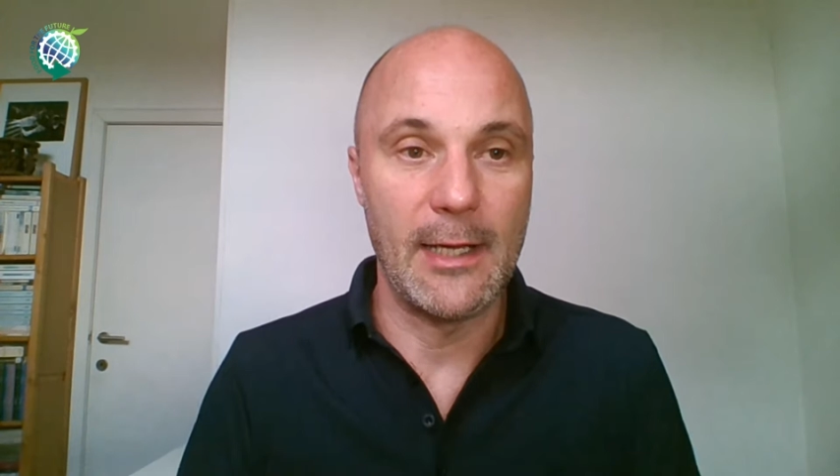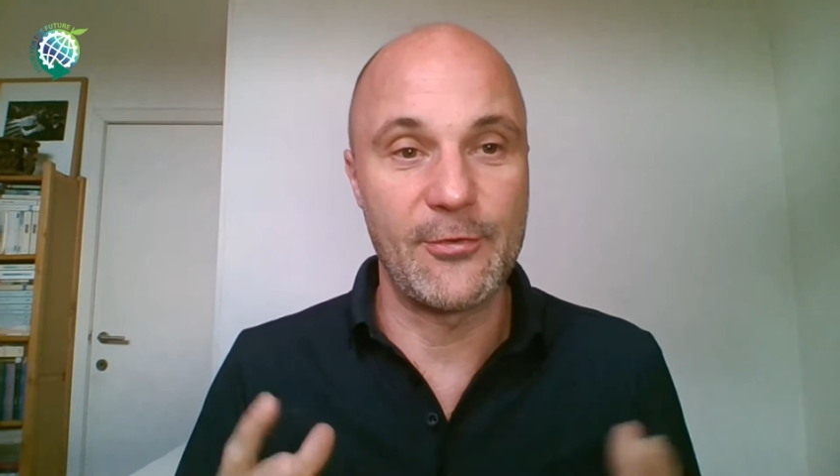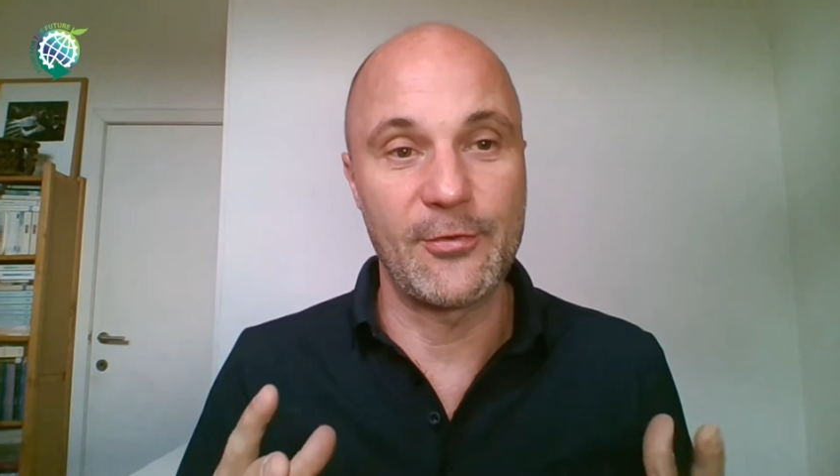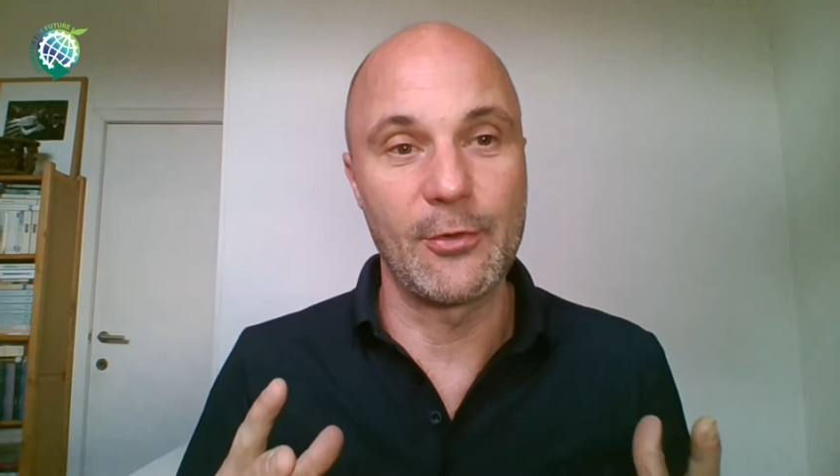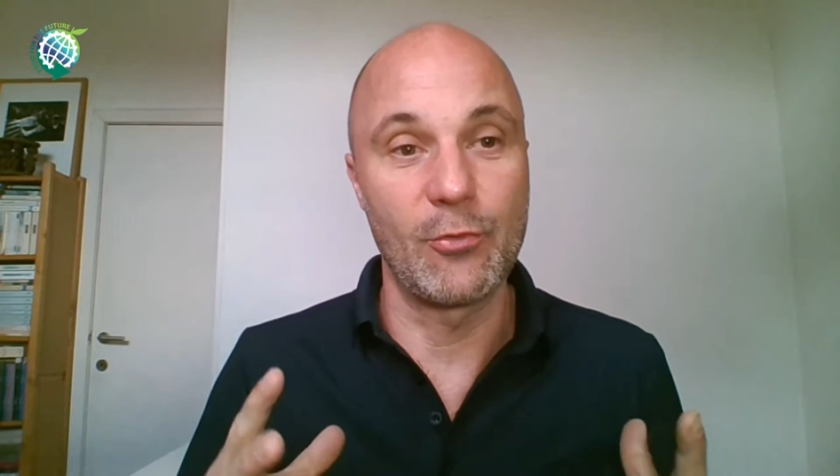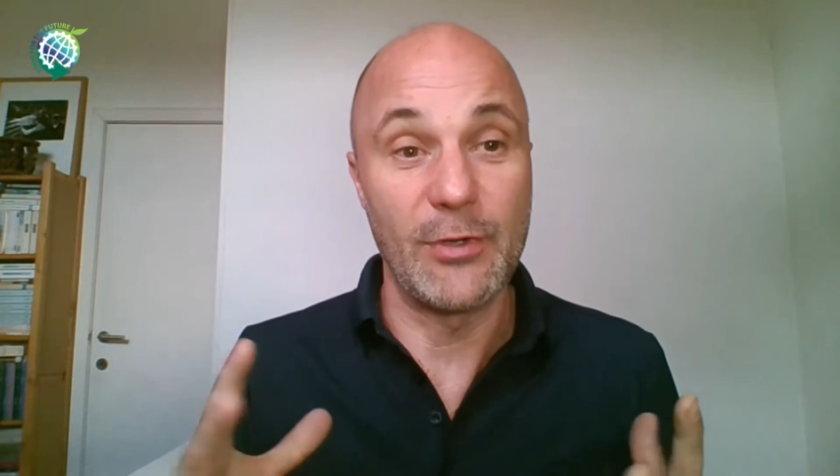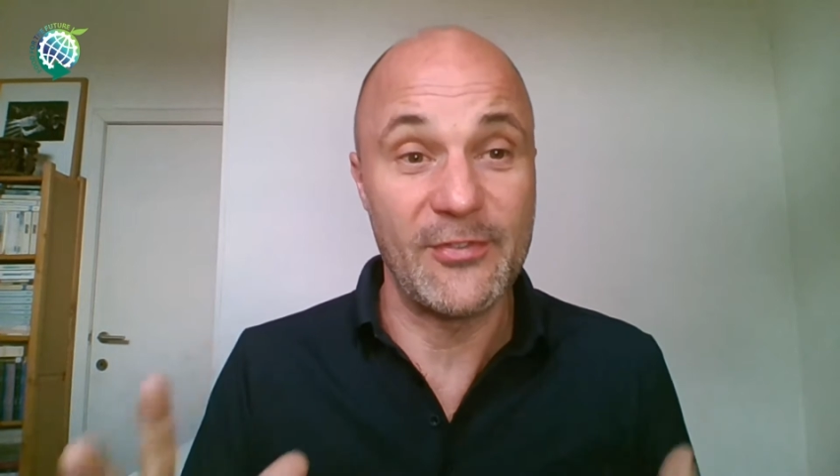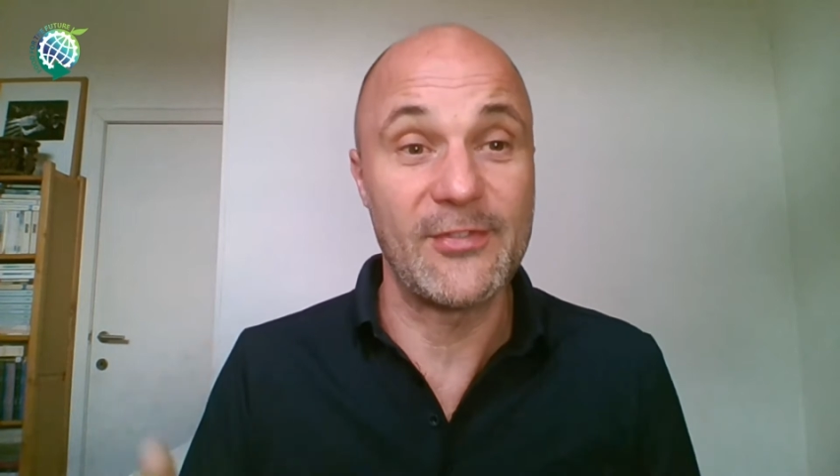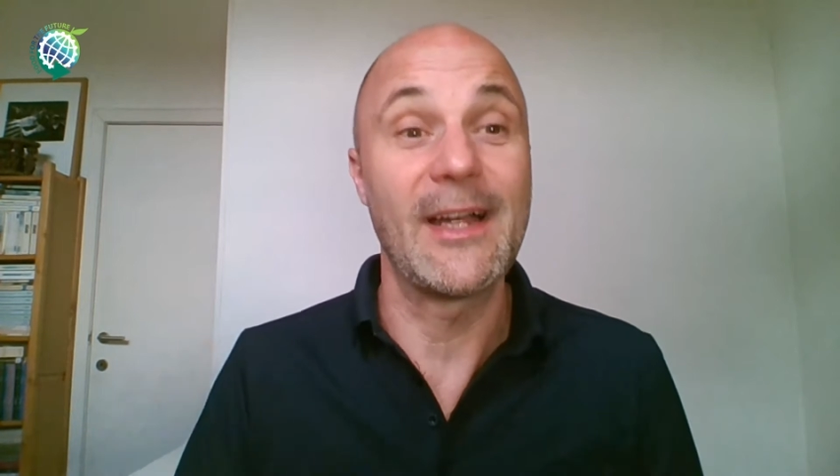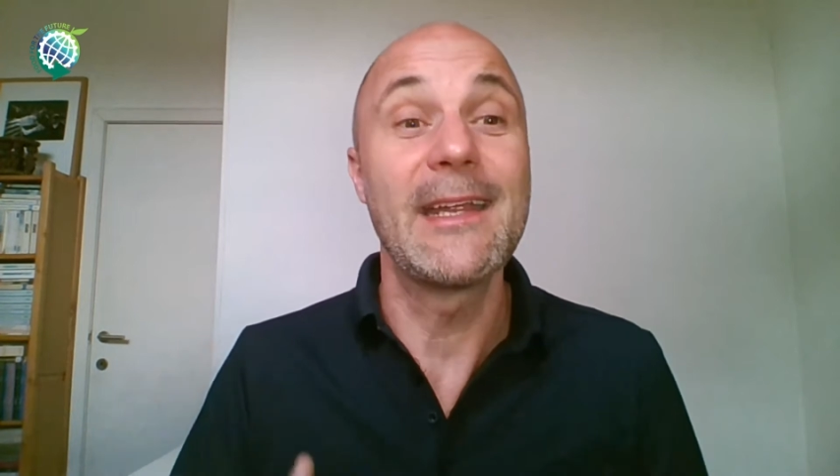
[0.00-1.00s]
And so
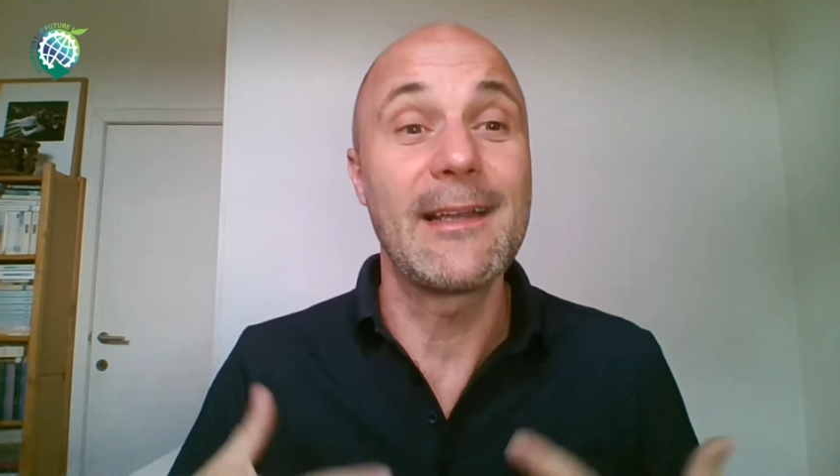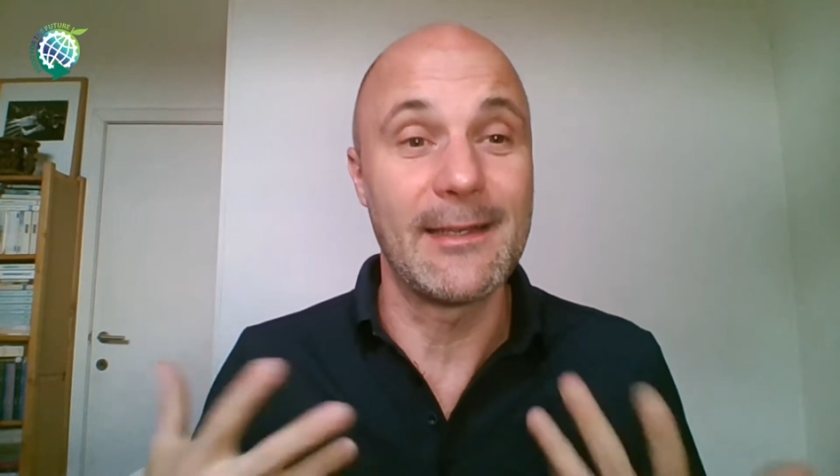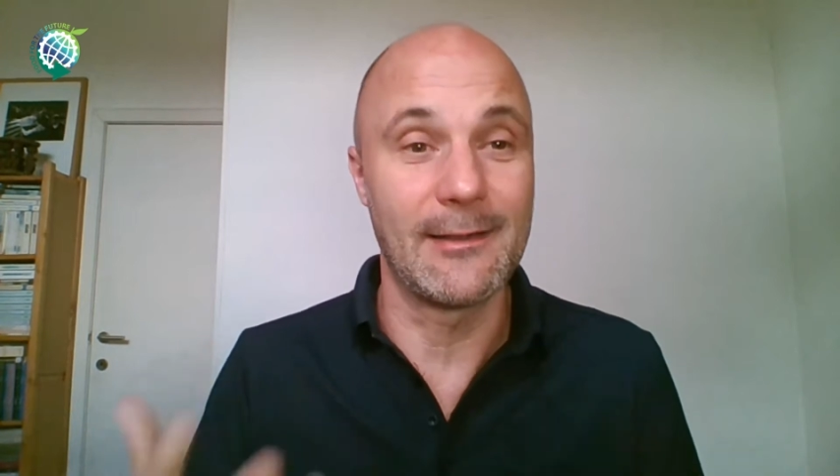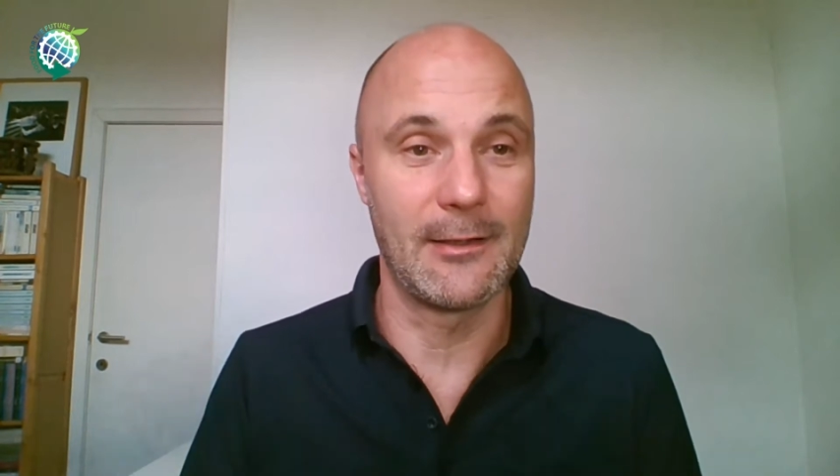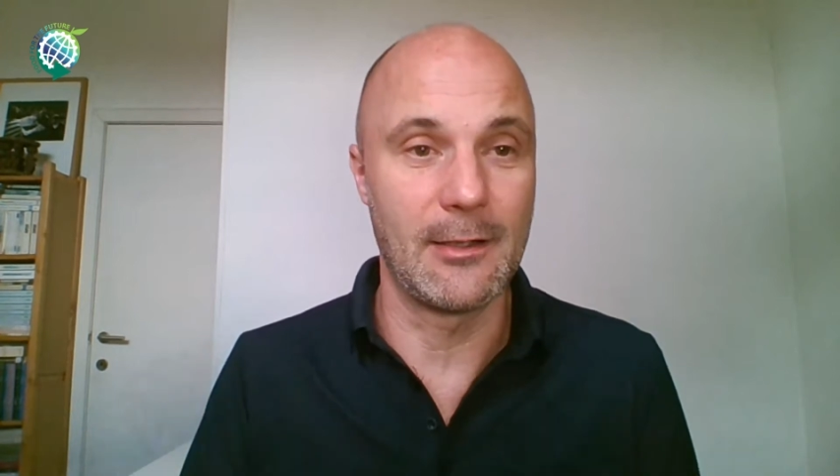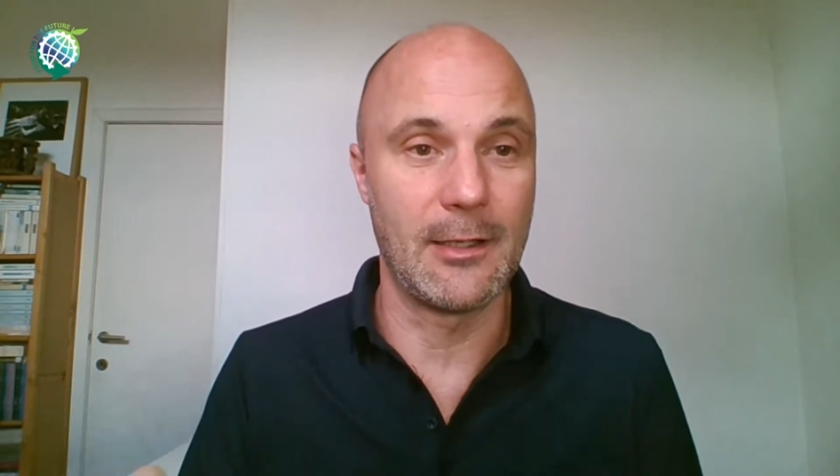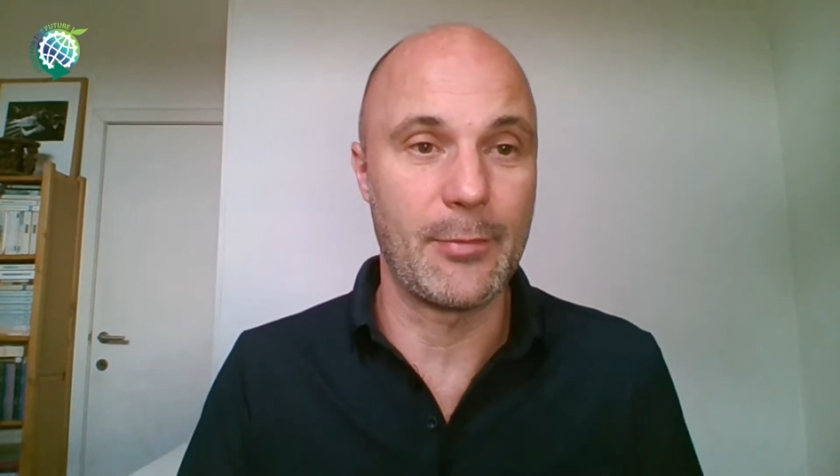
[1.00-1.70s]
recycling